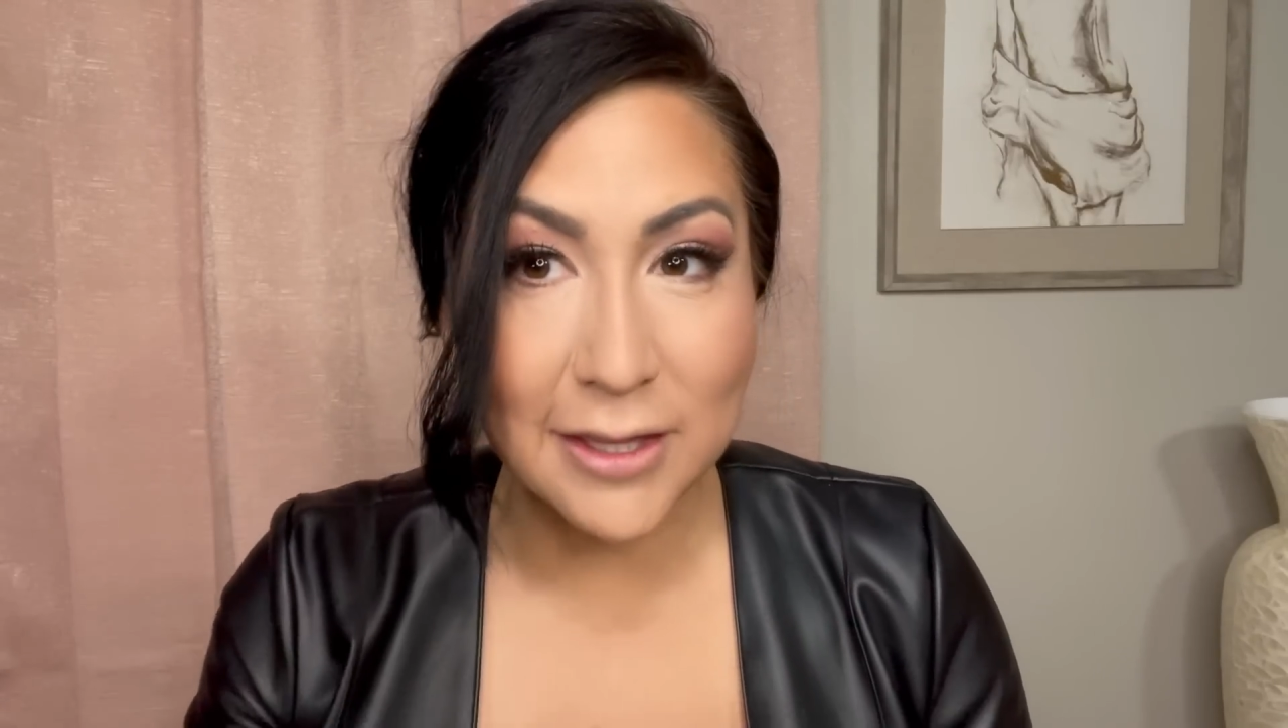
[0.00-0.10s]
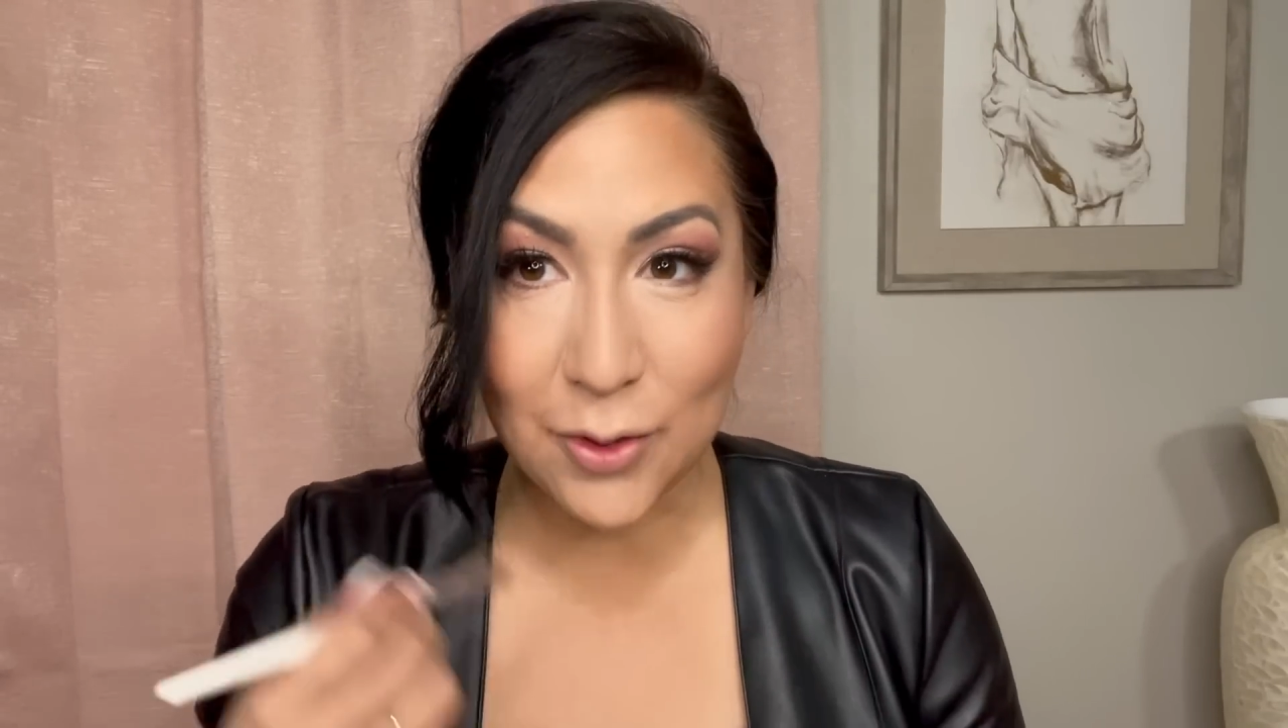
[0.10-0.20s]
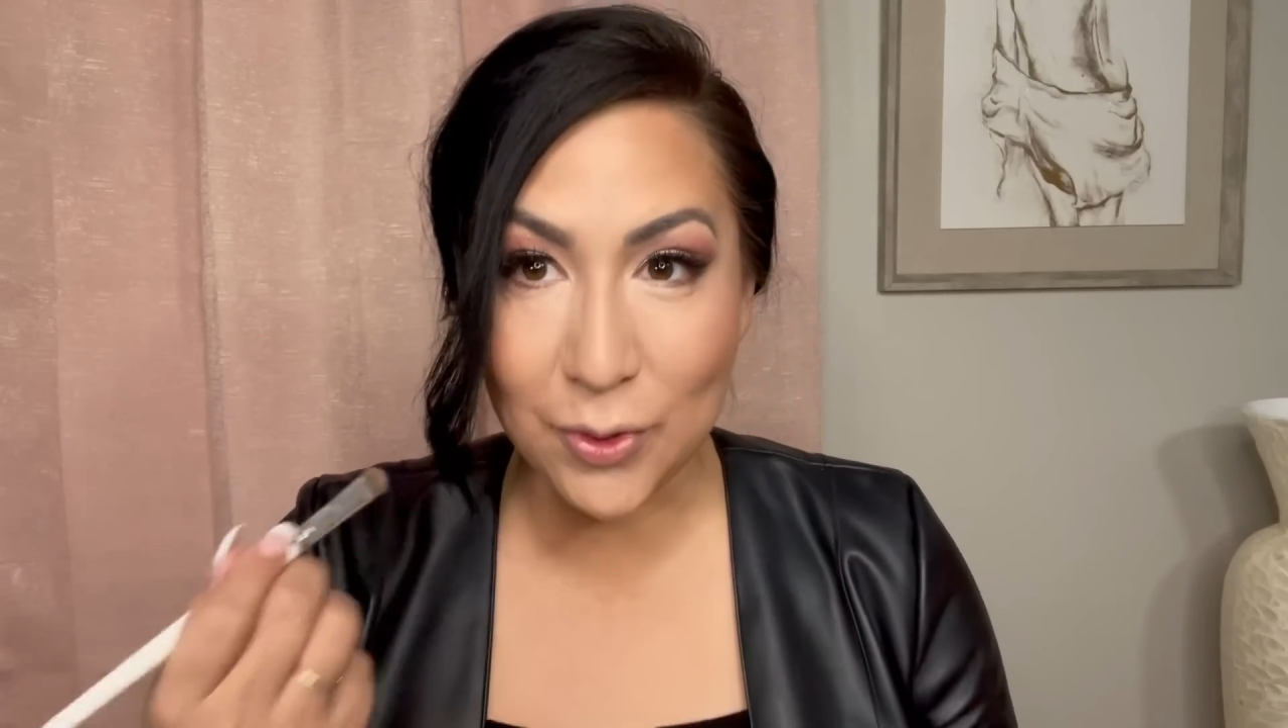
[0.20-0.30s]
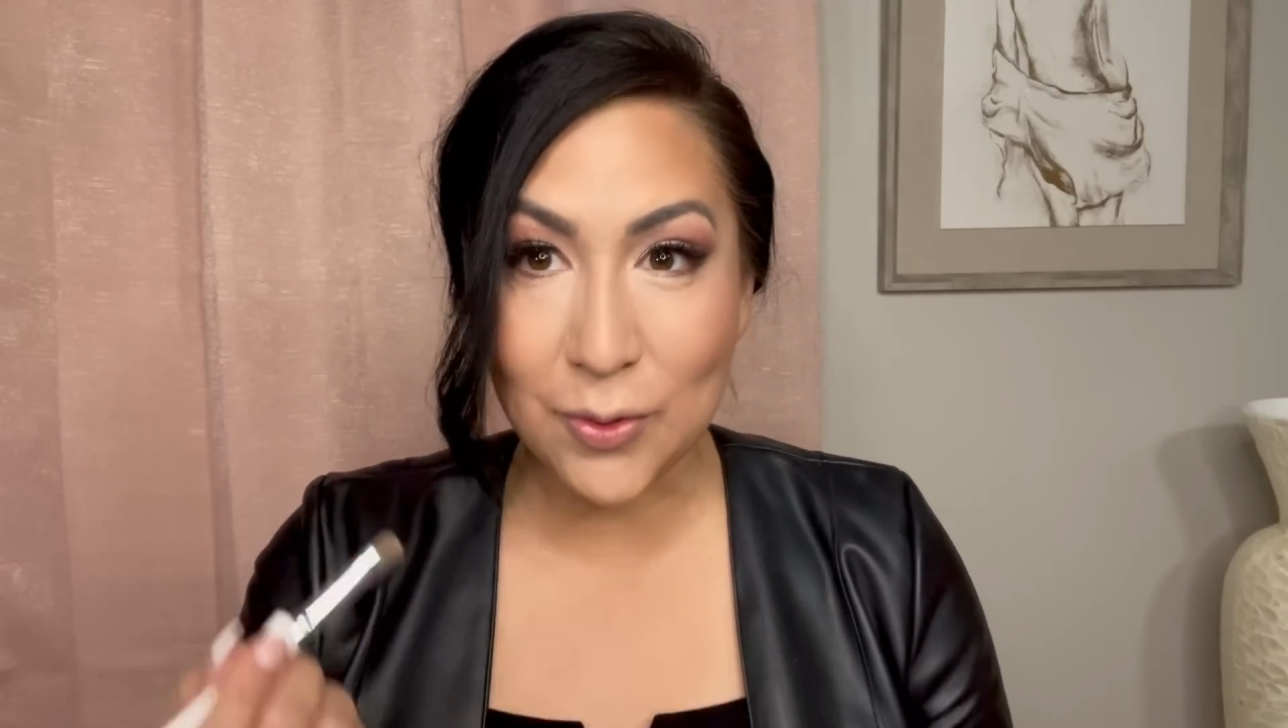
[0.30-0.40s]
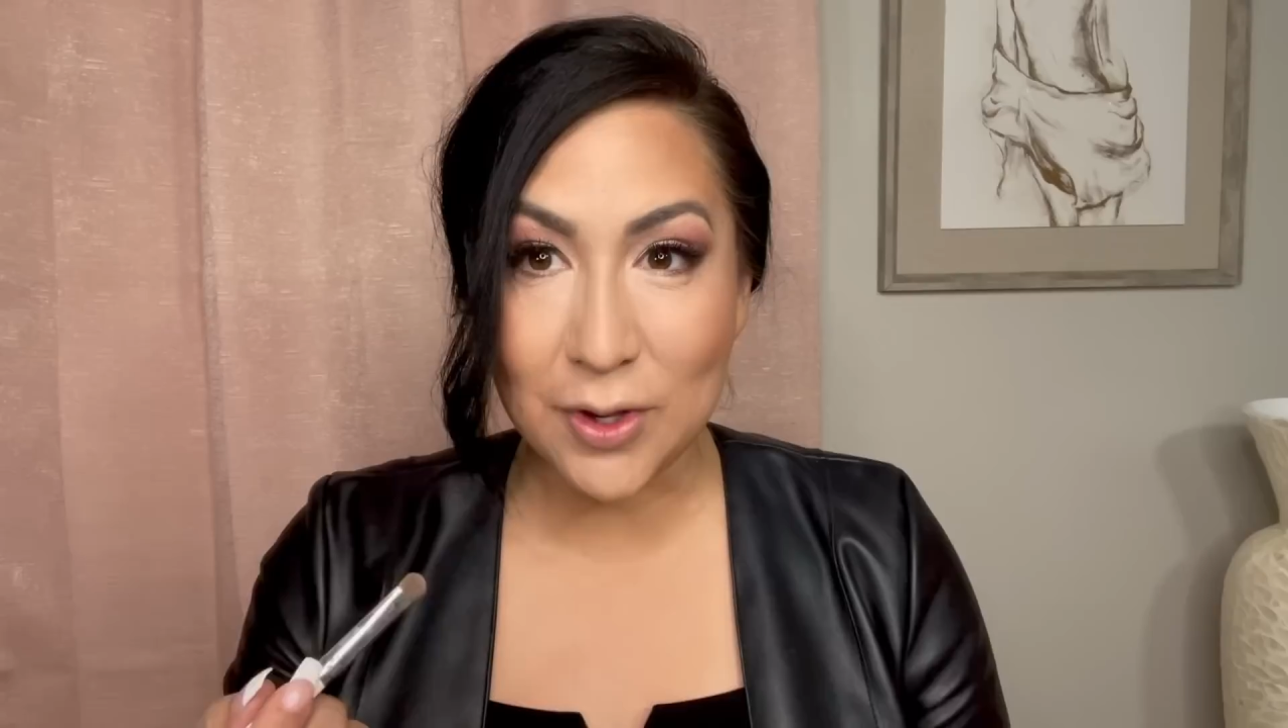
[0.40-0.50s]
that
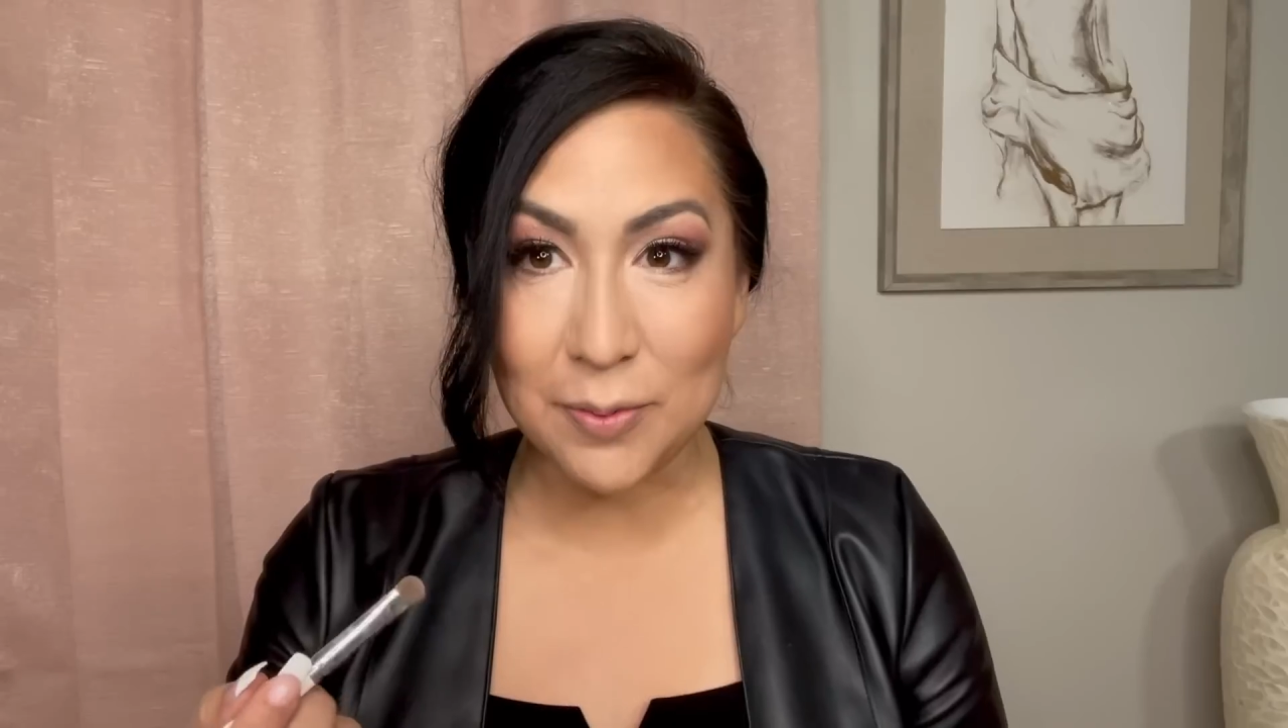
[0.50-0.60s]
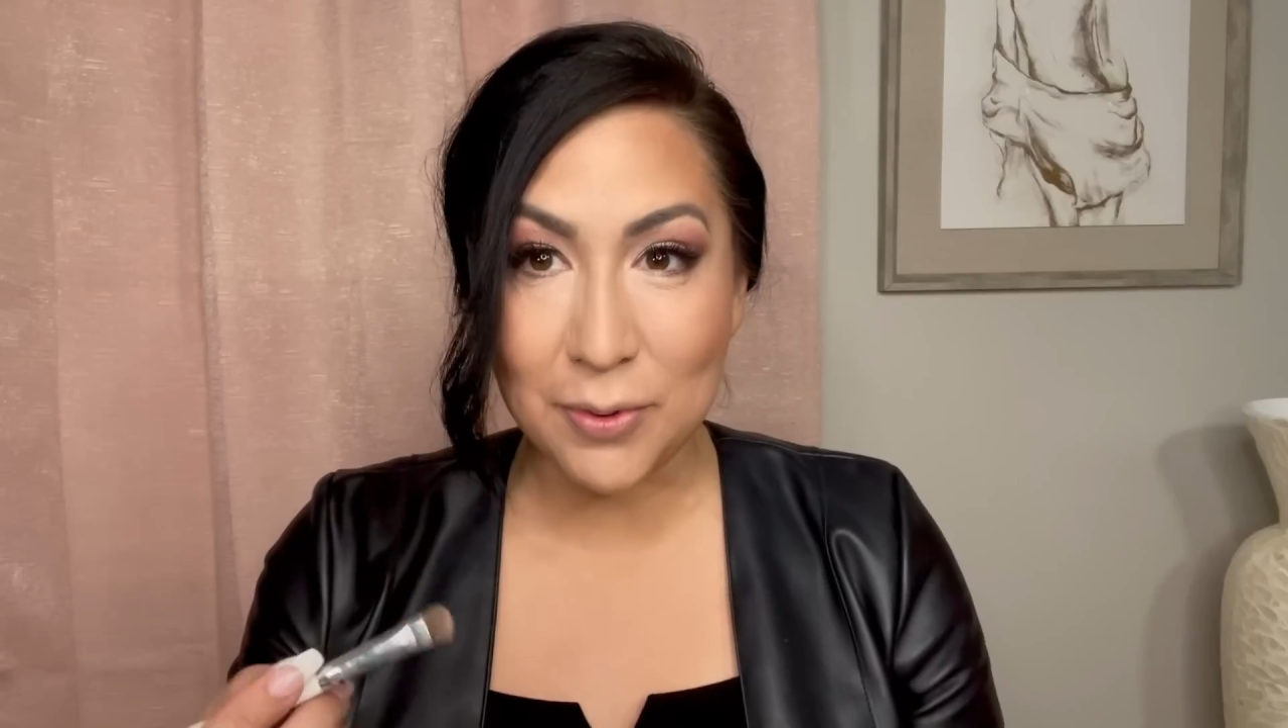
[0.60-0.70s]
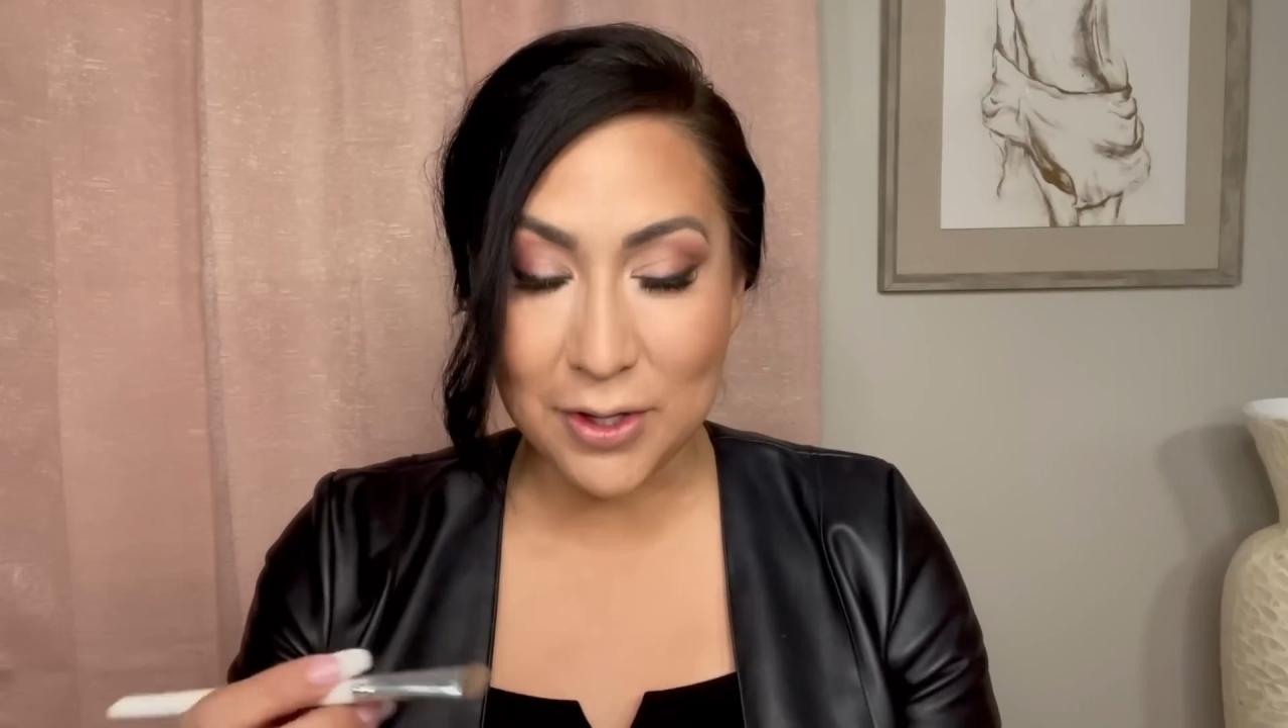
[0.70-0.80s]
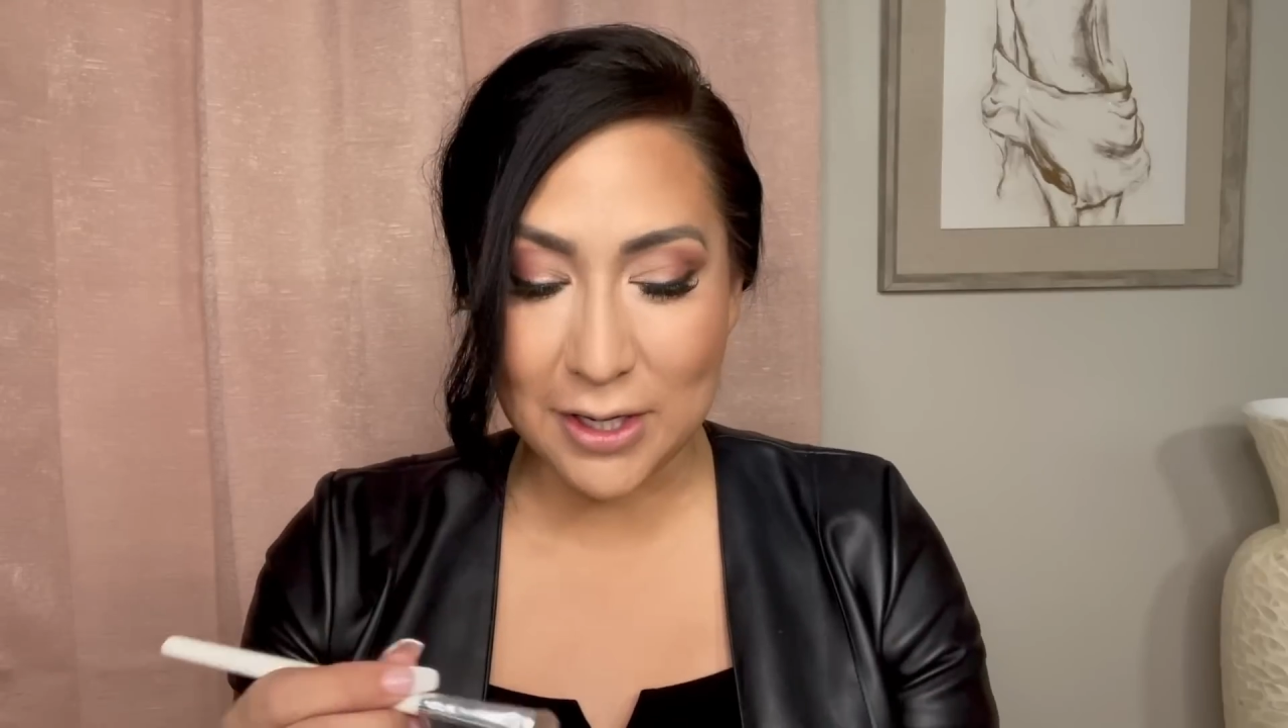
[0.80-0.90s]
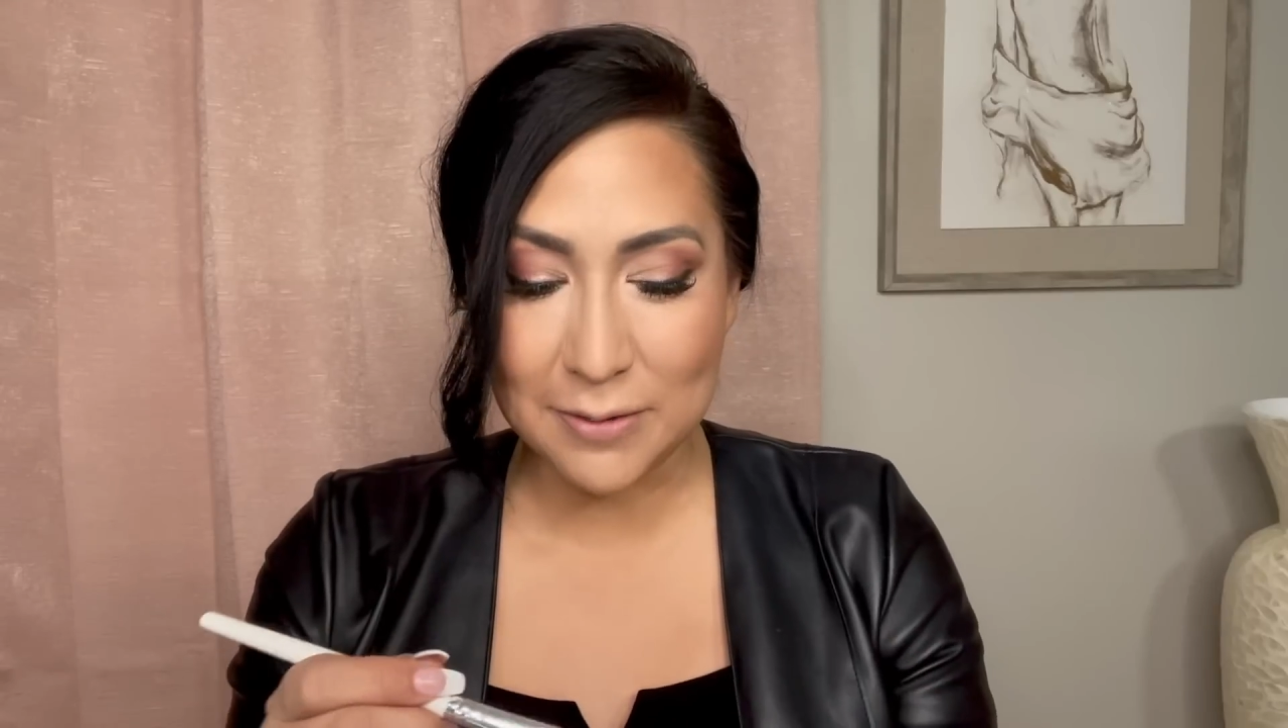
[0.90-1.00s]
we already
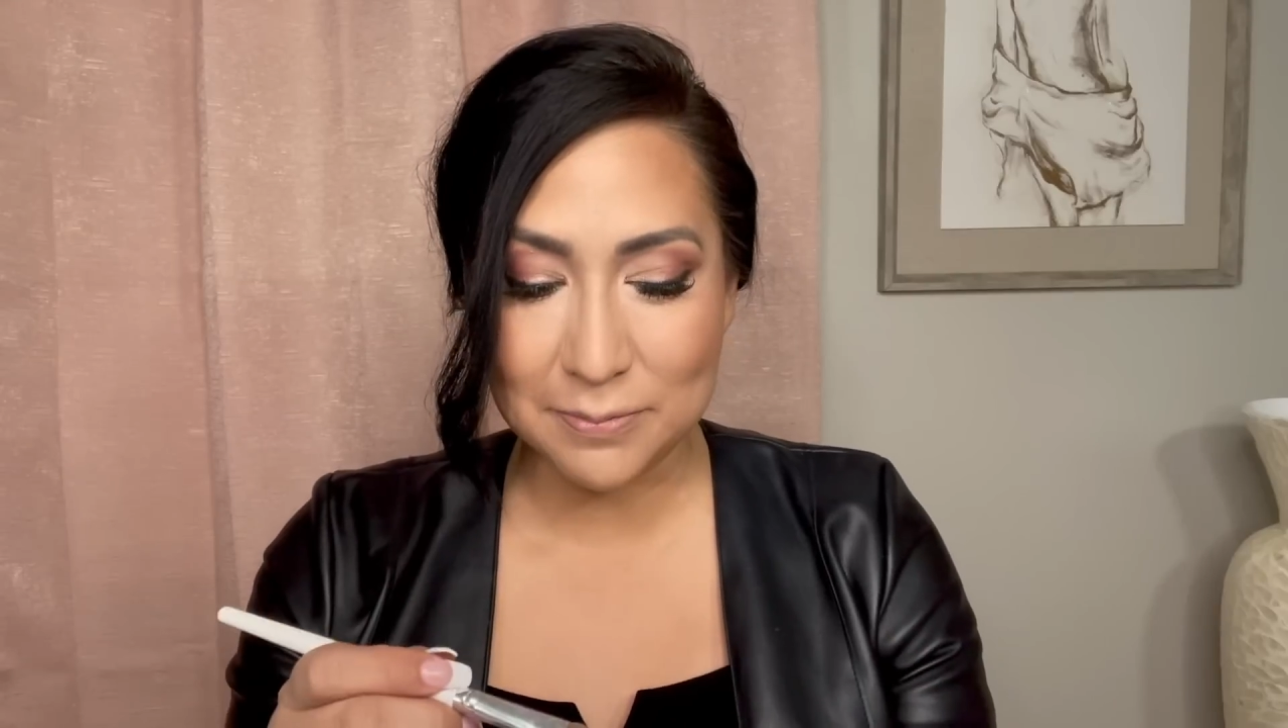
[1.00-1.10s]
put in. I'm